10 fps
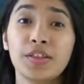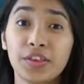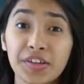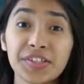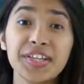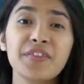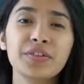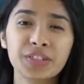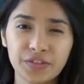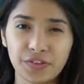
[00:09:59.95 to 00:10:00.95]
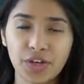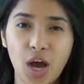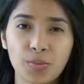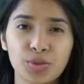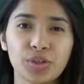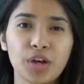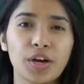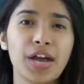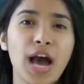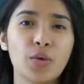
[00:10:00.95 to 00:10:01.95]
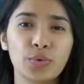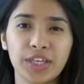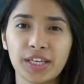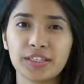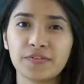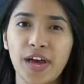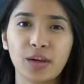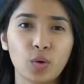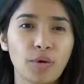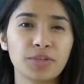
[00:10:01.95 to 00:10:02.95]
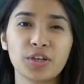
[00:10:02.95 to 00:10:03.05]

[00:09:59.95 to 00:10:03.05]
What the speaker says: There are several different options on how we can define quantum